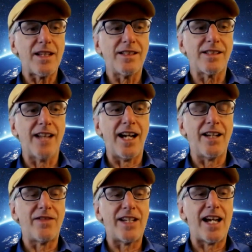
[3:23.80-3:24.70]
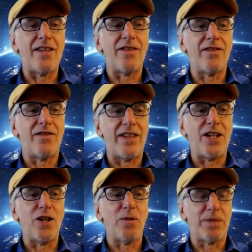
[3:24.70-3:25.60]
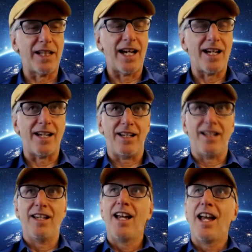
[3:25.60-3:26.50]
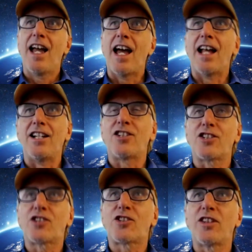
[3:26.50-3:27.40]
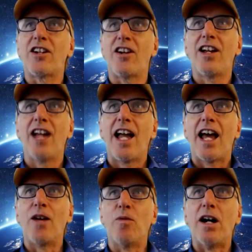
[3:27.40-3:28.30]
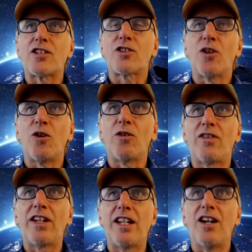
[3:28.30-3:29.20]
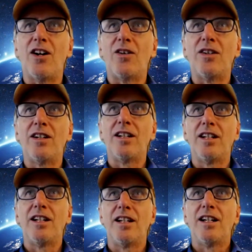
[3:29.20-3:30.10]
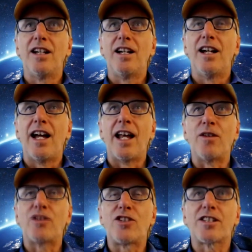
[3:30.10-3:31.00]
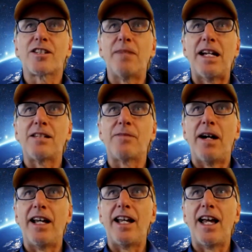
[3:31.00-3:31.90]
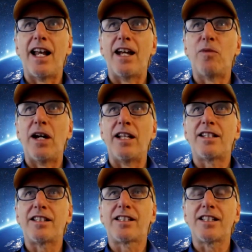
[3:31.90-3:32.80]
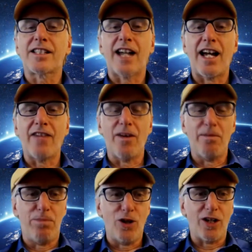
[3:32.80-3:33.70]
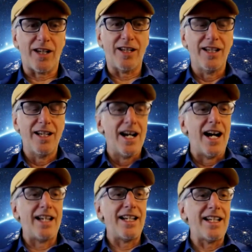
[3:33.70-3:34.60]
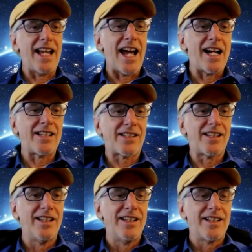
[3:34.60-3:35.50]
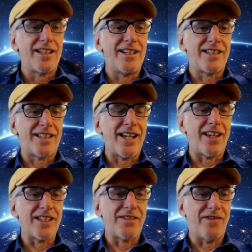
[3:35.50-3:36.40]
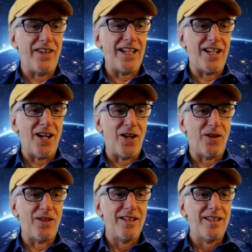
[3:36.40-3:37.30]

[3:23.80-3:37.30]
Slide of Dave video playing. And I just stood there and I watched the whole video. And I was just amazed by it. And I went, Does this guy have a book? I didn't ask, Do you sell this video?